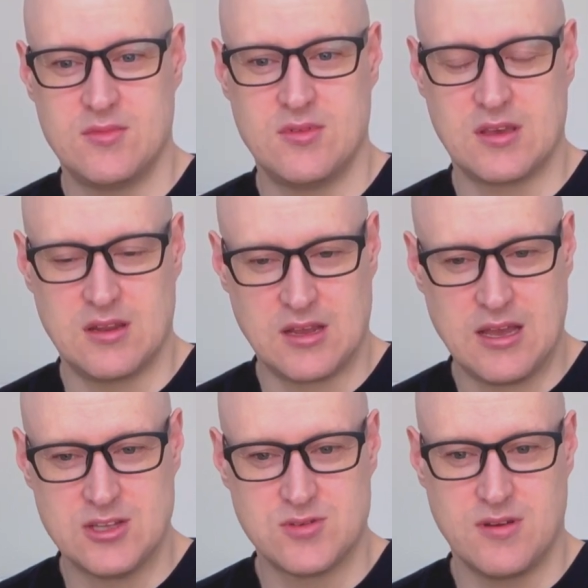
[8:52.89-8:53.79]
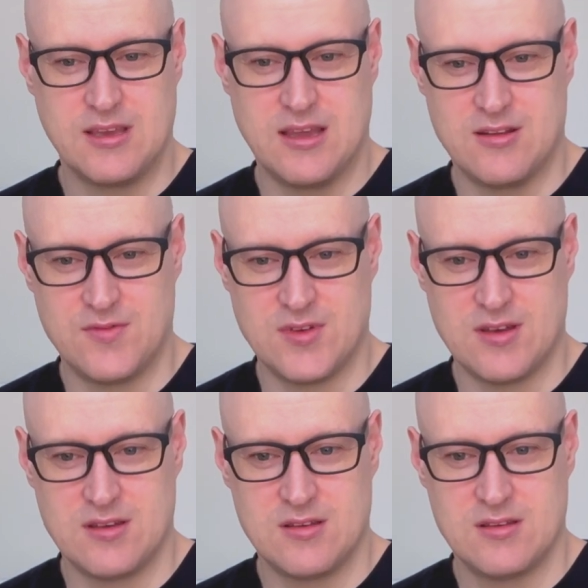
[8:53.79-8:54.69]
like in a contrary kind of
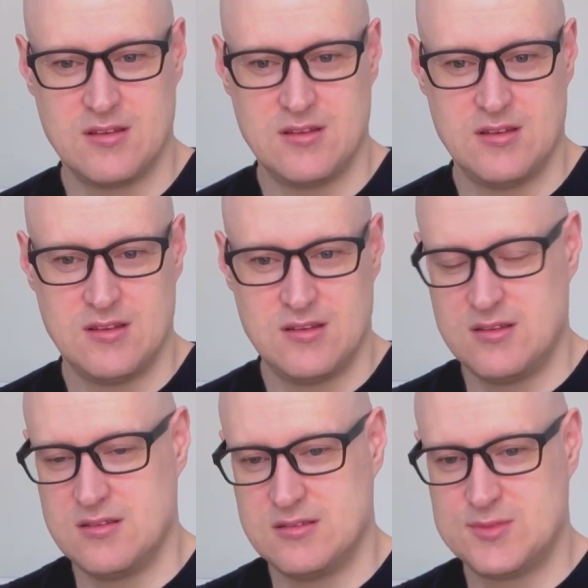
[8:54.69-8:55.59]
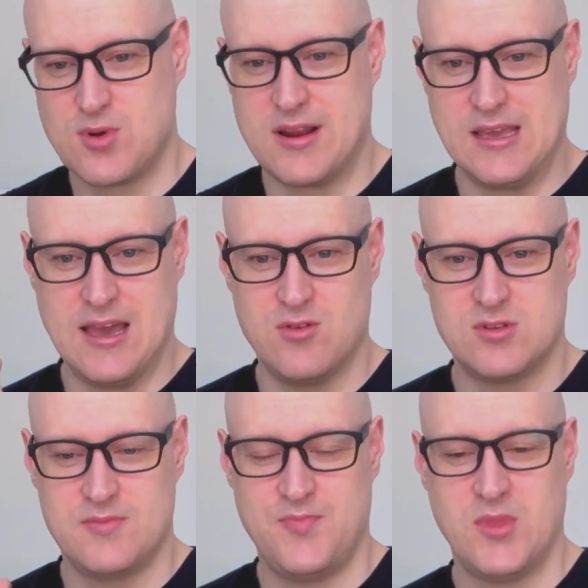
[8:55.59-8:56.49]
spreading out.
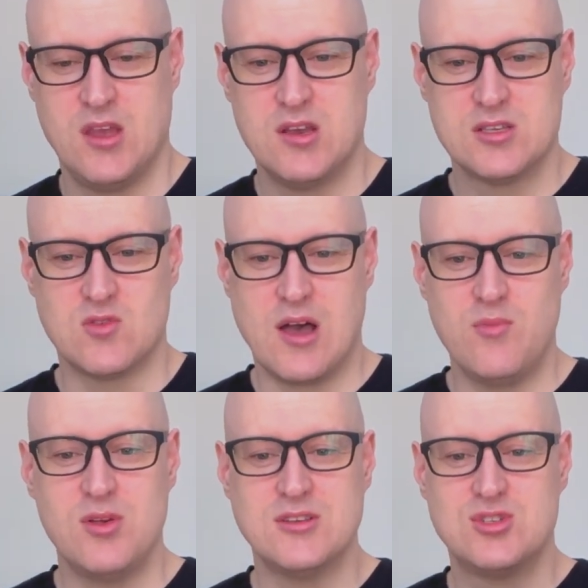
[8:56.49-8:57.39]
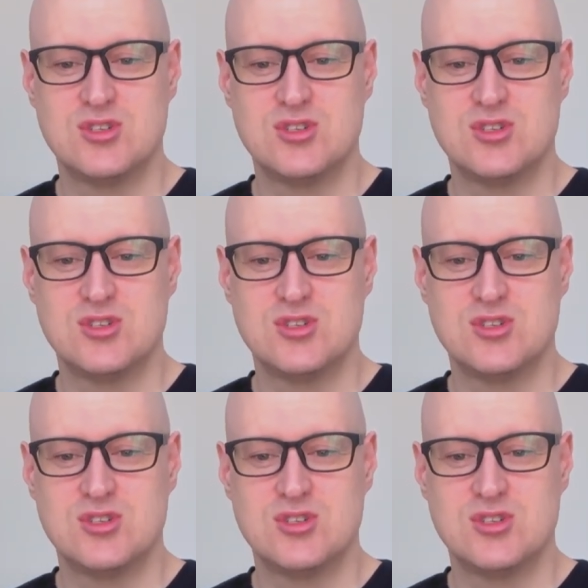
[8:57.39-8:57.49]
So I'll play